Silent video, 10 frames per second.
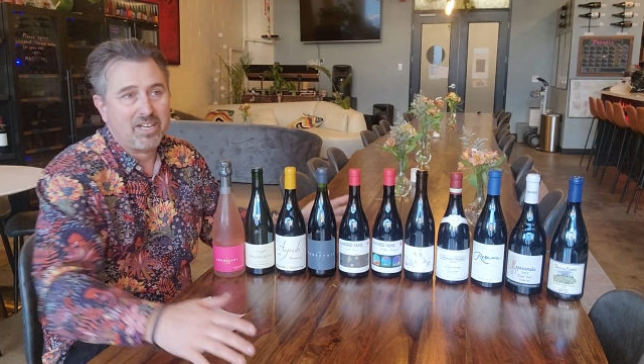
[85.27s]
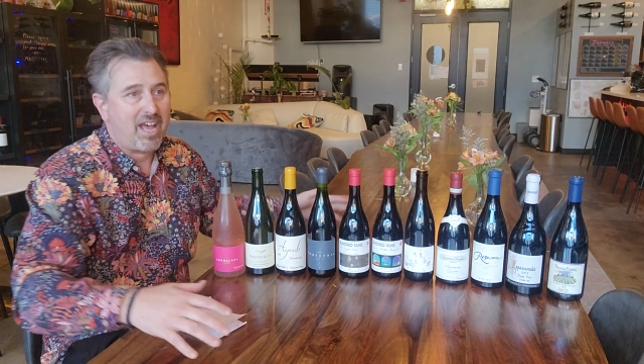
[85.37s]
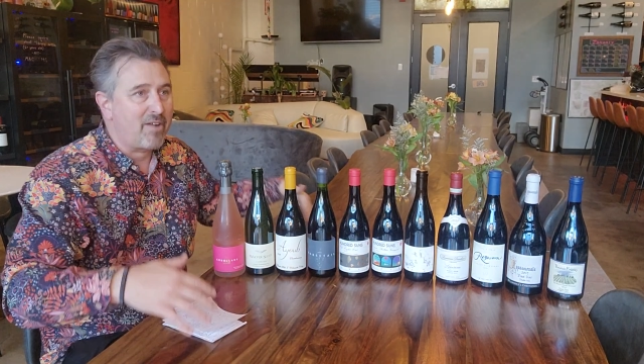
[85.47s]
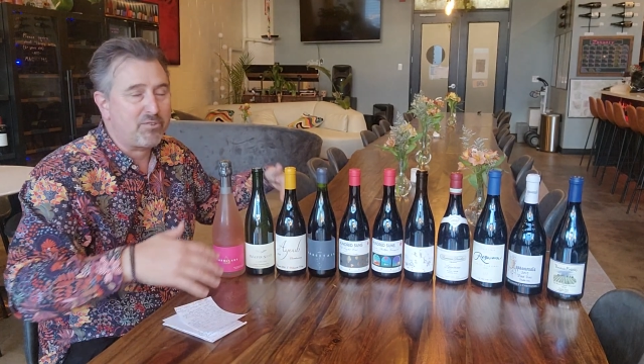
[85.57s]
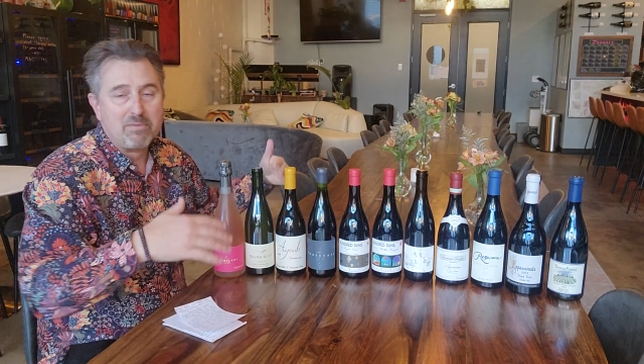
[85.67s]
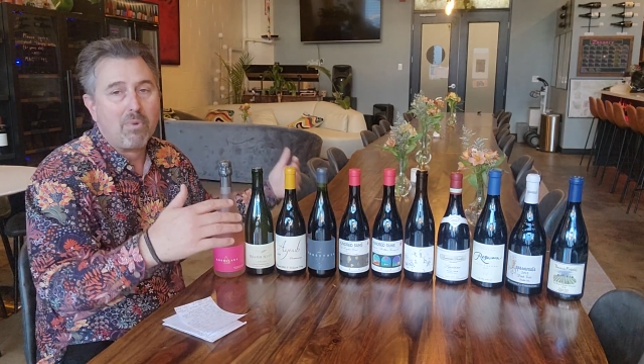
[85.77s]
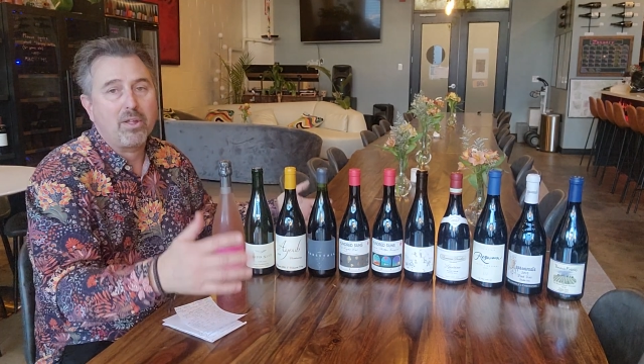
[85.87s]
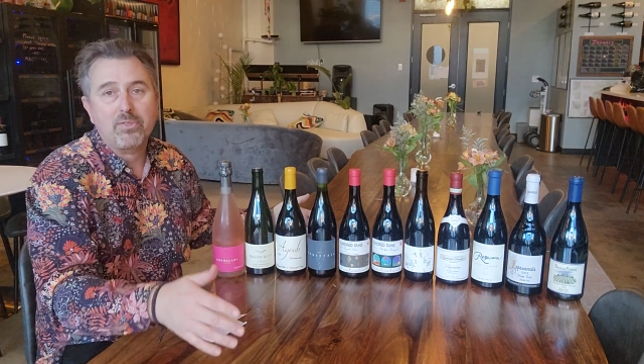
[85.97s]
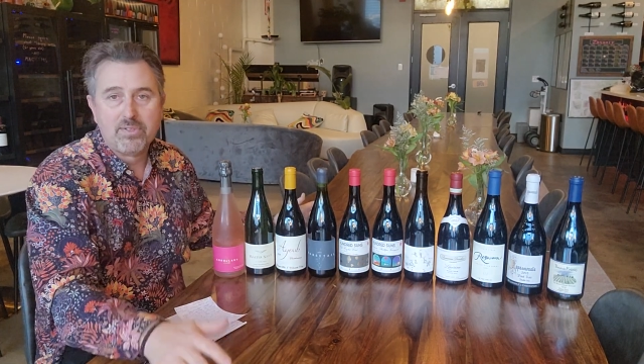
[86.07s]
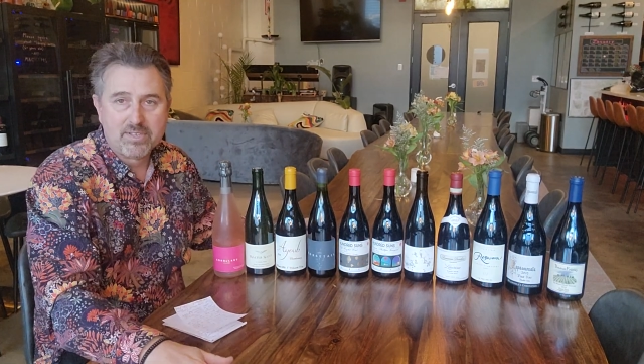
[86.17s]
every
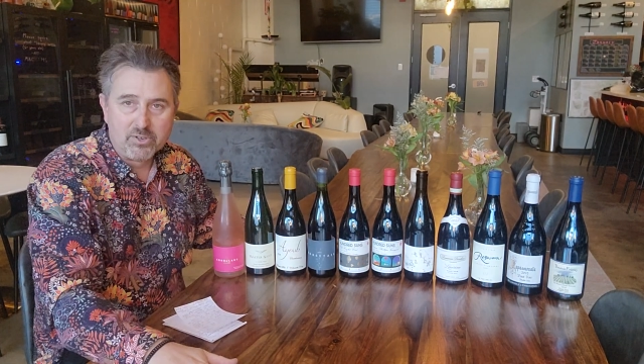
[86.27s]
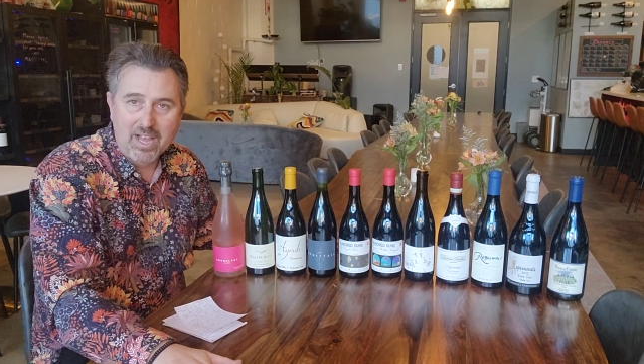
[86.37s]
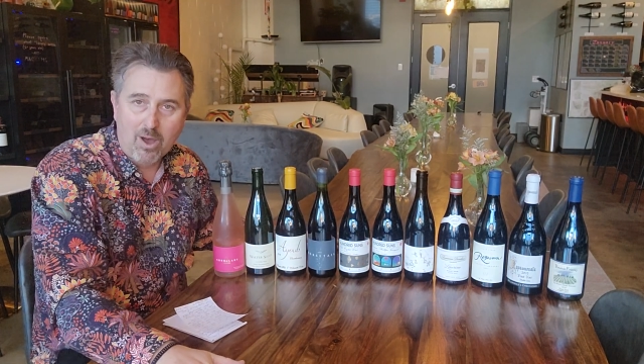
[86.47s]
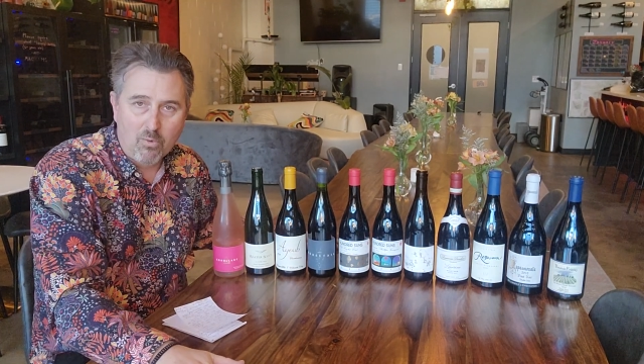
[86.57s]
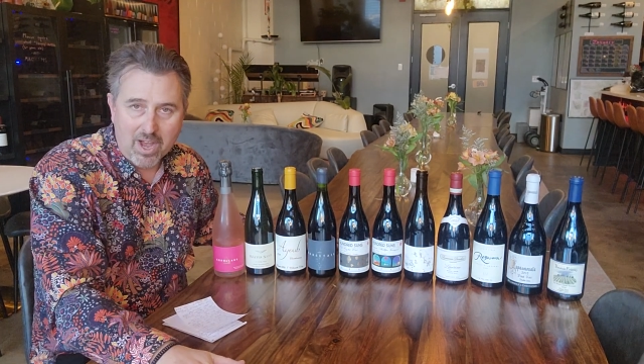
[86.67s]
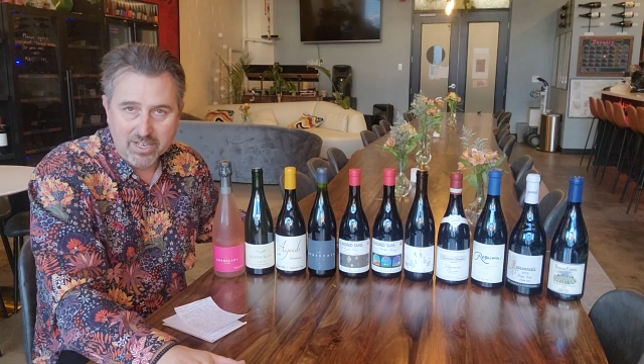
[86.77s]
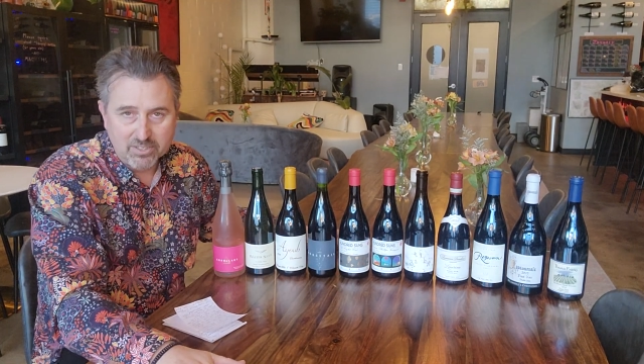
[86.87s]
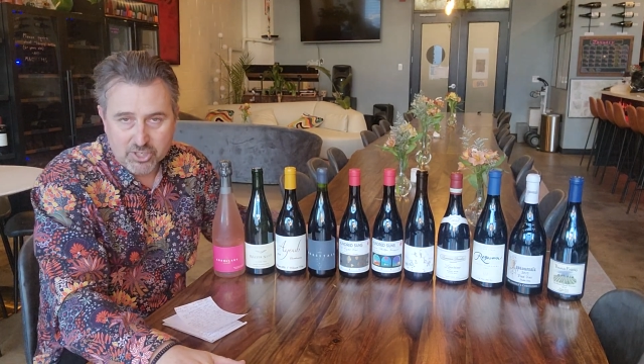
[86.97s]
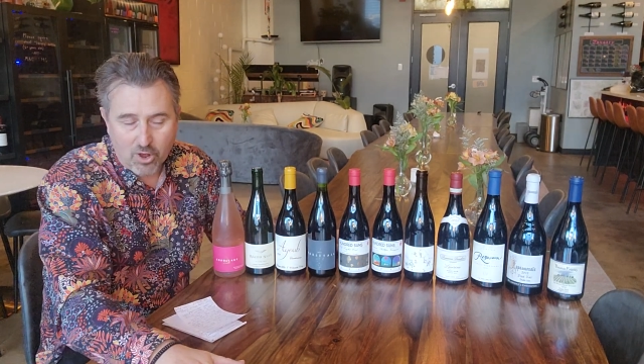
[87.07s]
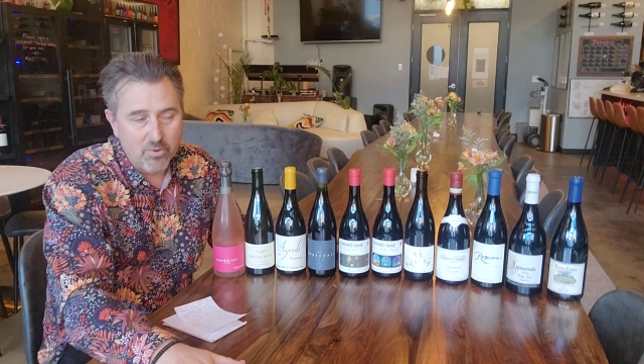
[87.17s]
month you got wine
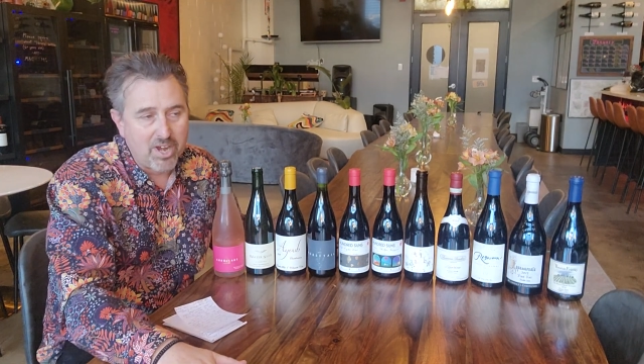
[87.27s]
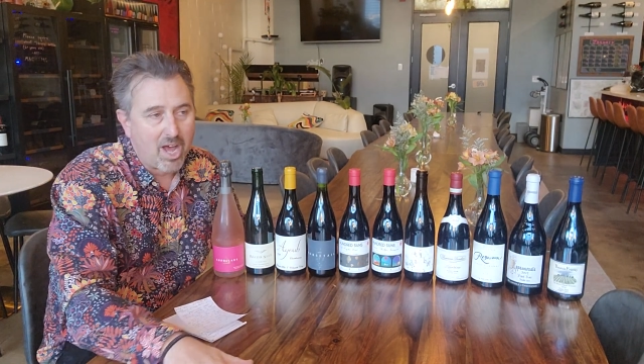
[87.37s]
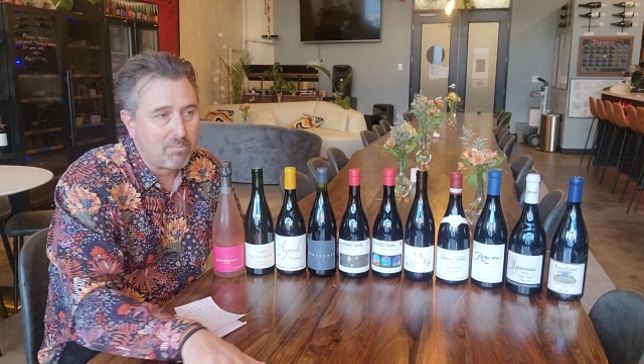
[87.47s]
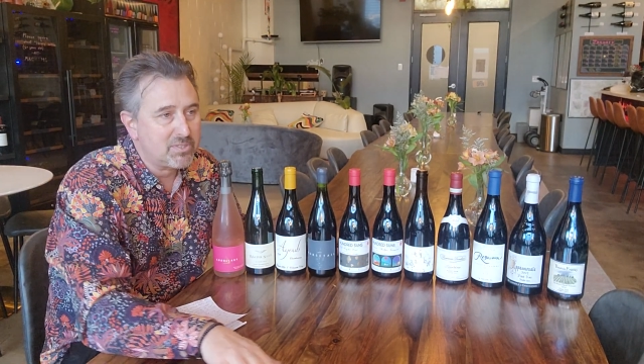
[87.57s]
showing up.